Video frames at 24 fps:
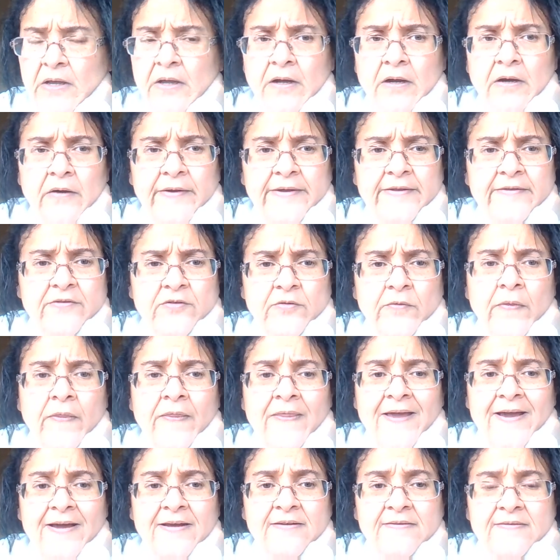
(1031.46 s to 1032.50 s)
All right. So
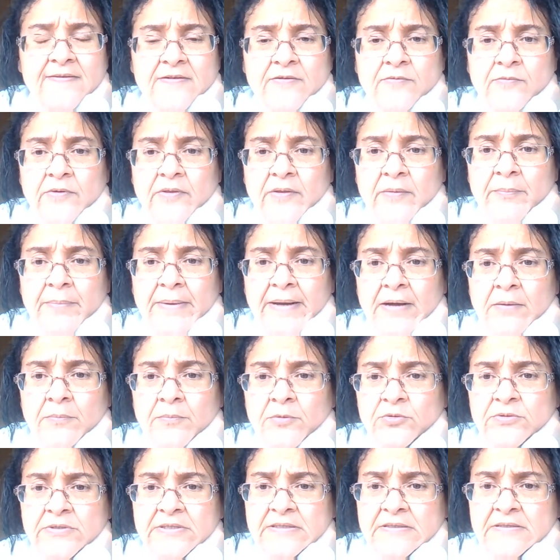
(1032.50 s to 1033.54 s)
that is it with the bowel
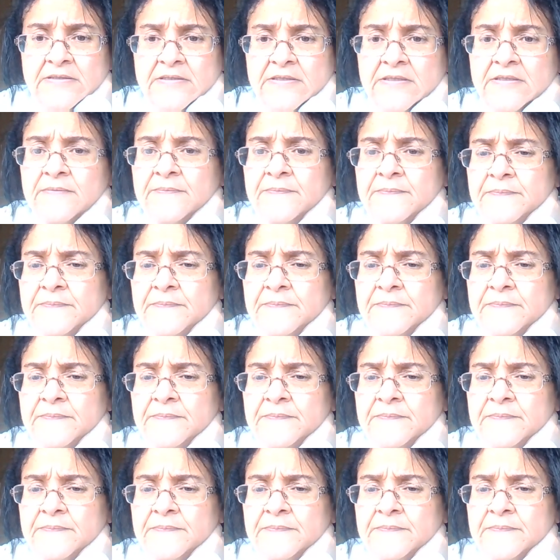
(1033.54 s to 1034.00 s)
motility.